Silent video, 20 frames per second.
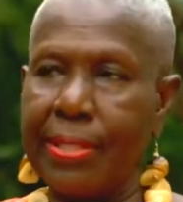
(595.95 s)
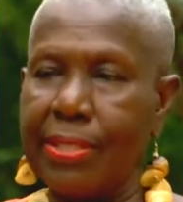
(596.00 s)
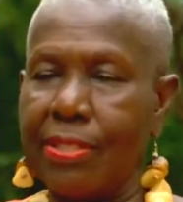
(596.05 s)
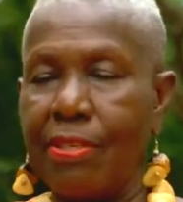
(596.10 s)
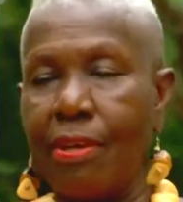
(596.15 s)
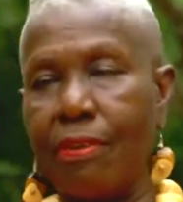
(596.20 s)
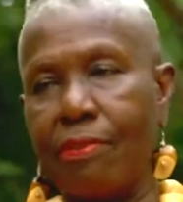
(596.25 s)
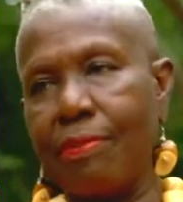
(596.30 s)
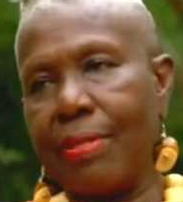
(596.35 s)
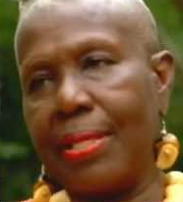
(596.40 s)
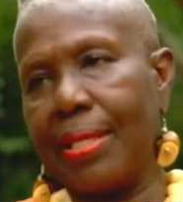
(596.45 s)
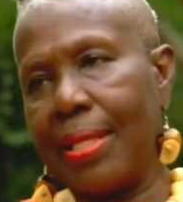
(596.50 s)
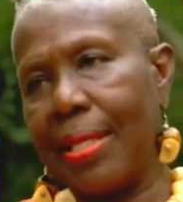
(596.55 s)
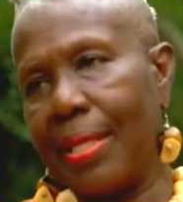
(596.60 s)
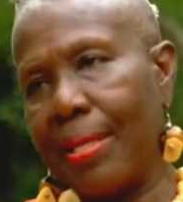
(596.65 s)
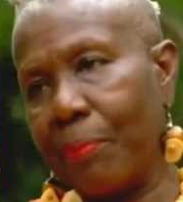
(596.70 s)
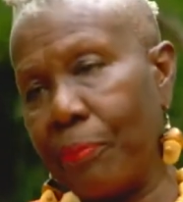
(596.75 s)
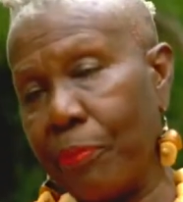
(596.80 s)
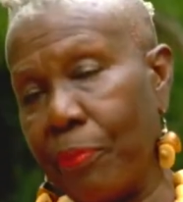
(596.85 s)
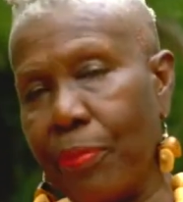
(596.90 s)
He's not reading
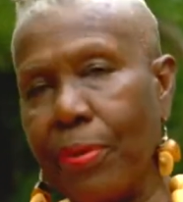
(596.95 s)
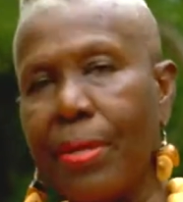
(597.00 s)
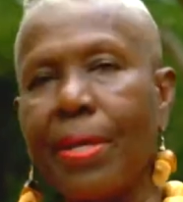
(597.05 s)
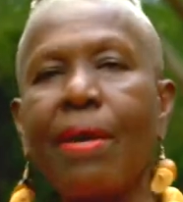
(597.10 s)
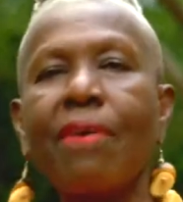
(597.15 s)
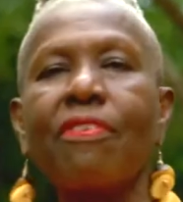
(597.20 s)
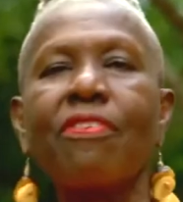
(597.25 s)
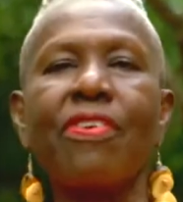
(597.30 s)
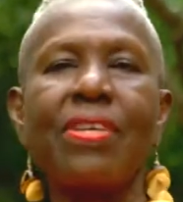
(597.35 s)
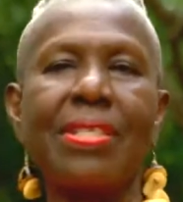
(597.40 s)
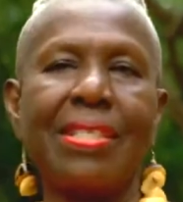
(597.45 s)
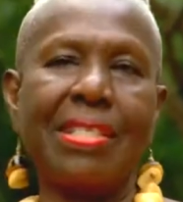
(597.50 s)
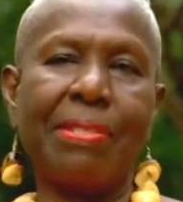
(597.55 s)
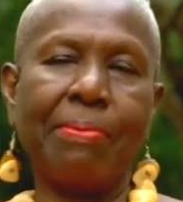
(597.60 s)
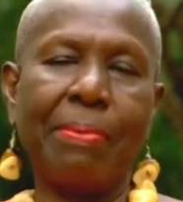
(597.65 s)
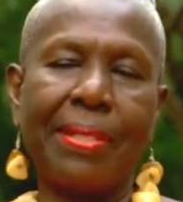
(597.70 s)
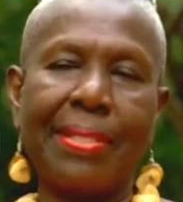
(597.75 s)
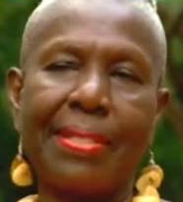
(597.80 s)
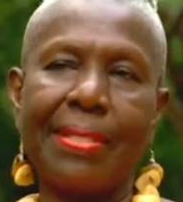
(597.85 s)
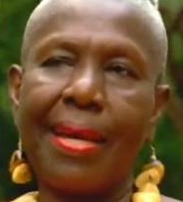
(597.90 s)
anymore. Of course,
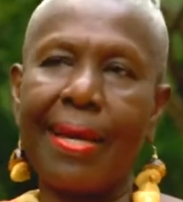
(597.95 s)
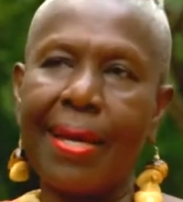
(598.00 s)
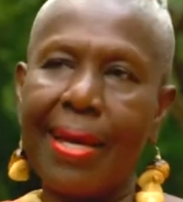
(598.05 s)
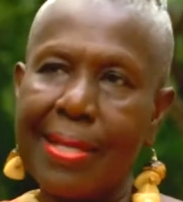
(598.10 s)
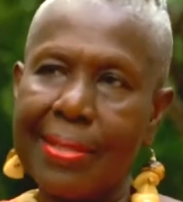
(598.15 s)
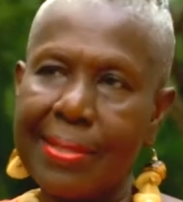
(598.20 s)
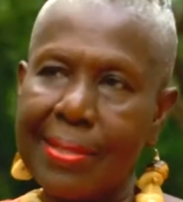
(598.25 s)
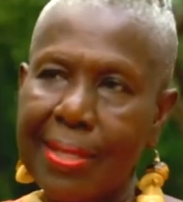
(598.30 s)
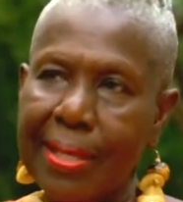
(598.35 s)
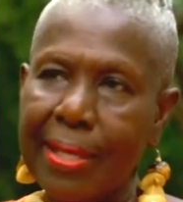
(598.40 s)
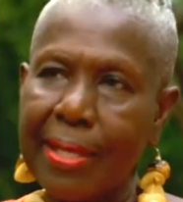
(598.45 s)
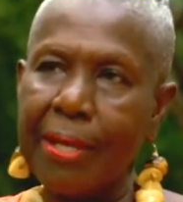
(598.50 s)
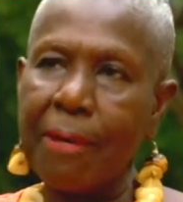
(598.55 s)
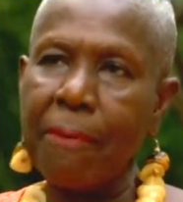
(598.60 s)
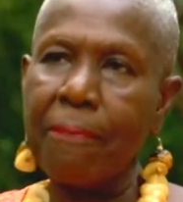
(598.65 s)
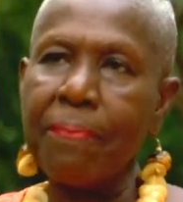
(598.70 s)
he's been sarcastic.